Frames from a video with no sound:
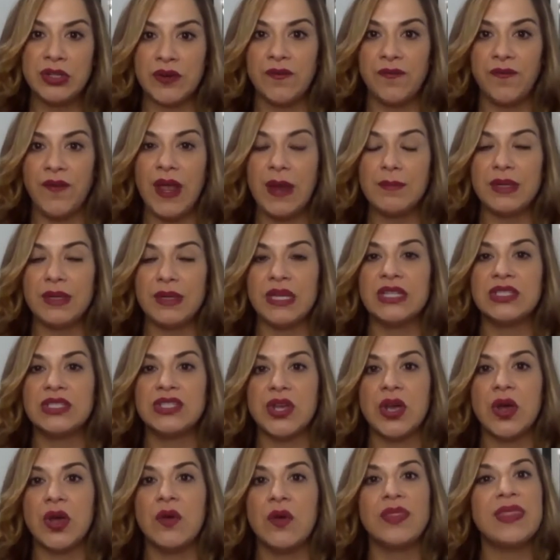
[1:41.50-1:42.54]
your family.
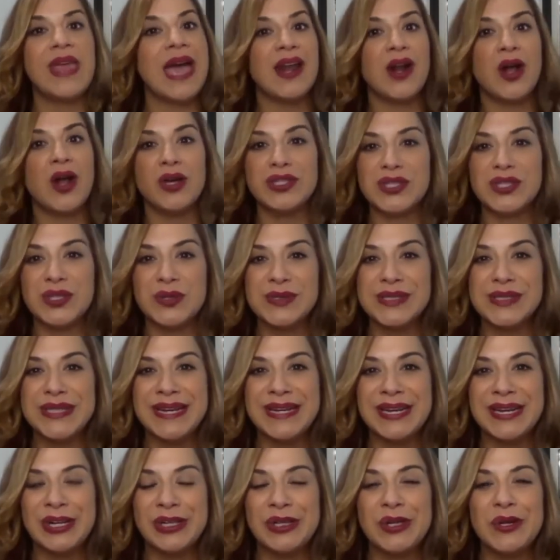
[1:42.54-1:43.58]
So that also is
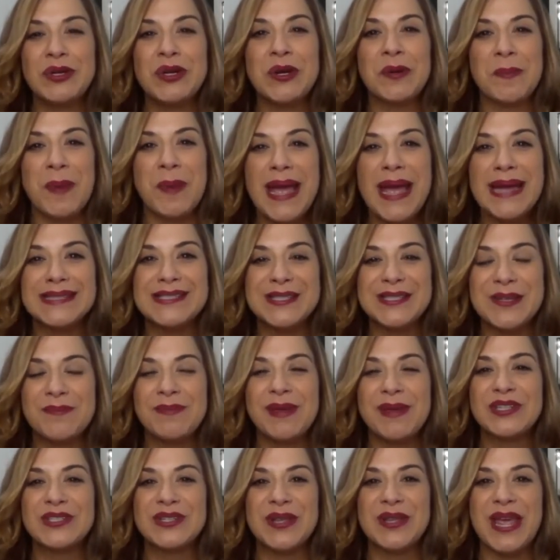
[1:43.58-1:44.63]
going to include your pets. So
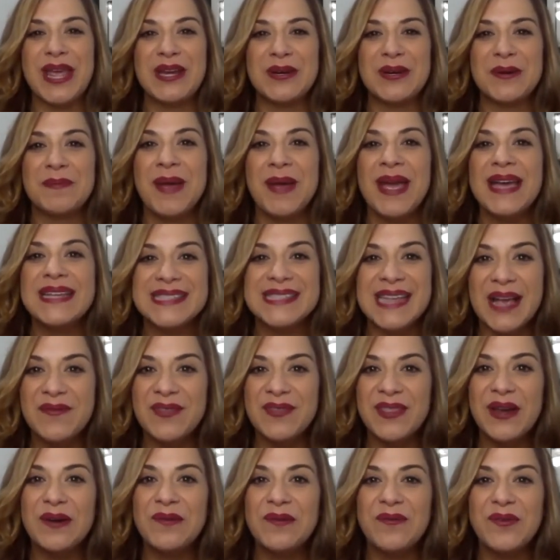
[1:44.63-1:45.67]
make sure that your pets
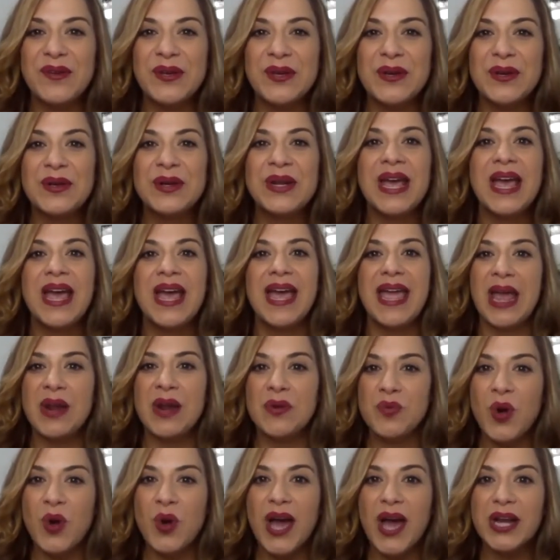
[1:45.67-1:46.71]
have their food
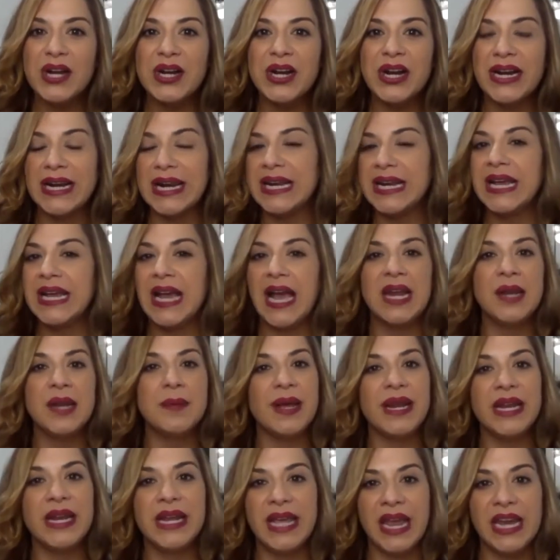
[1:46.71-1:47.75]
and water and any kind of
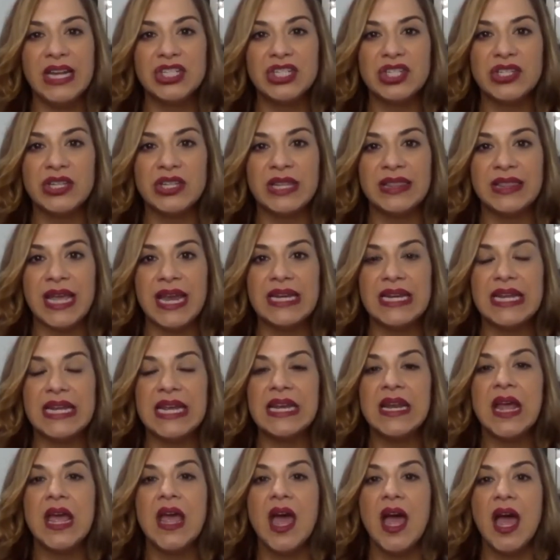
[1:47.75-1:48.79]
medication that they
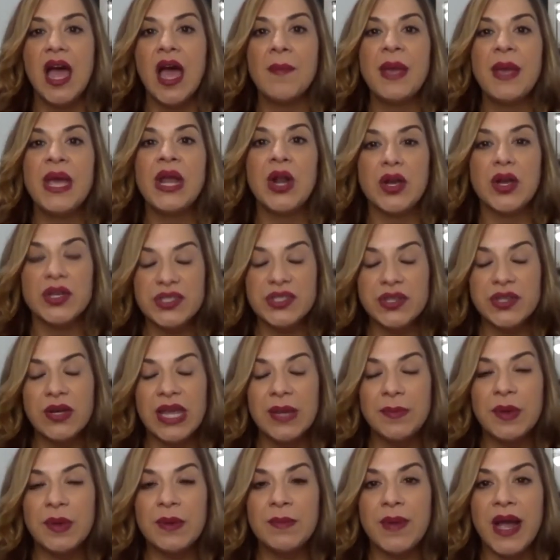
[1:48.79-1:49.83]
need. Um, and also
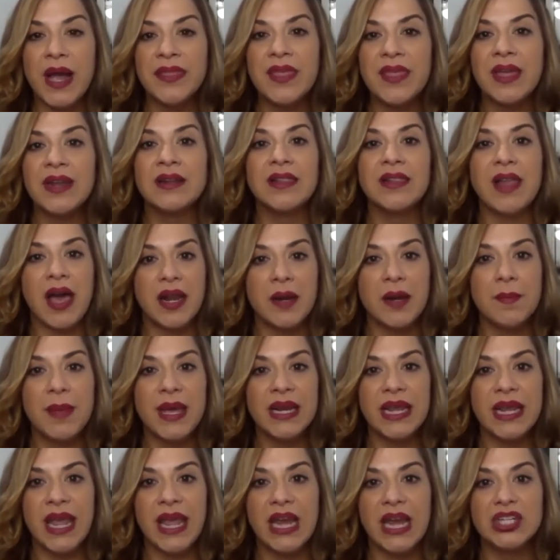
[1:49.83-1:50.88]
keep in mind that a lot of
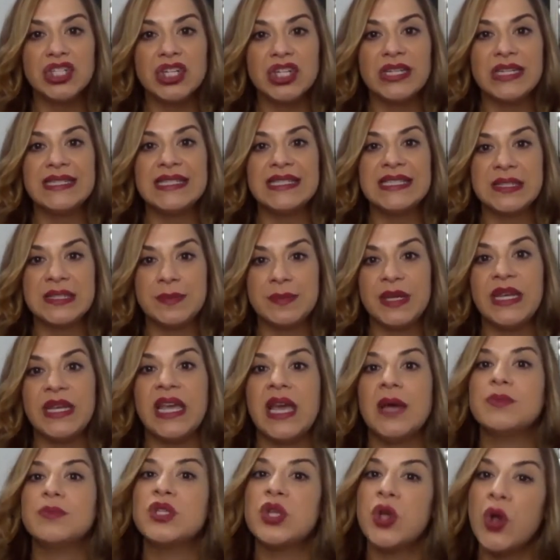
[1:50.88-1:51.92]
medication needs to be
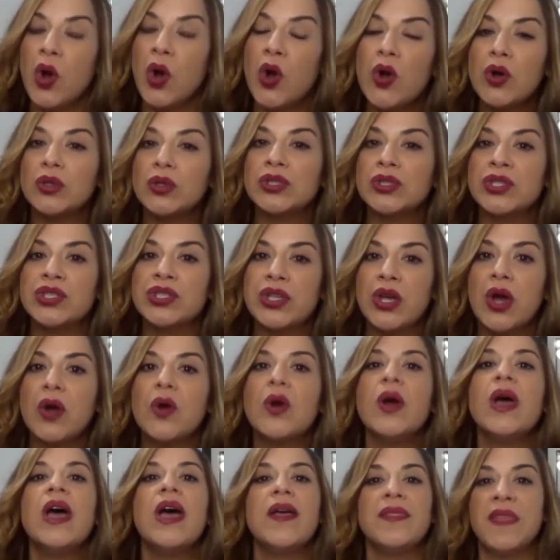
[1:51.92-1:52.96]
kept cold.
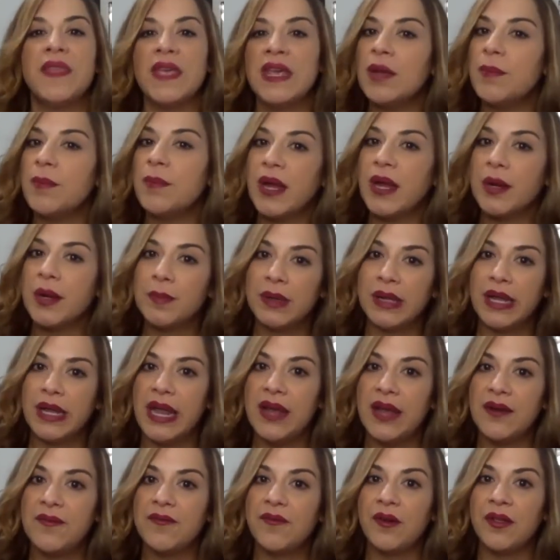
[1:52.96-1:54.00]
So think about a
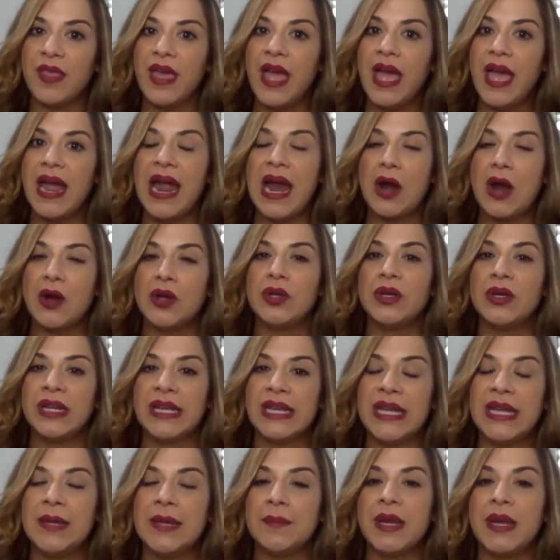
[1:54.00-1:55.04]
plan for that. How are you going
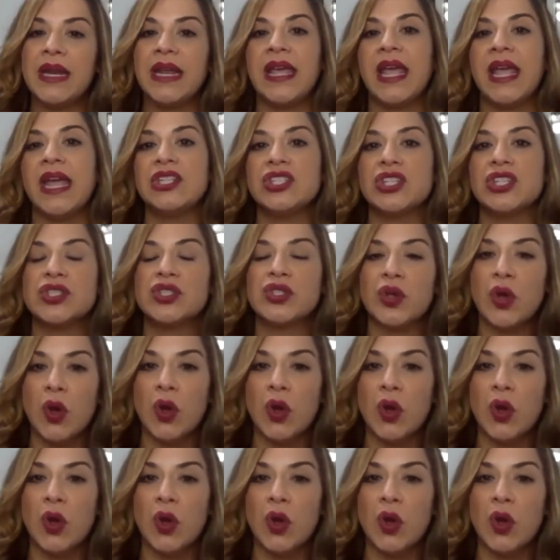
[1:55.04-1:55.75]
to keep medications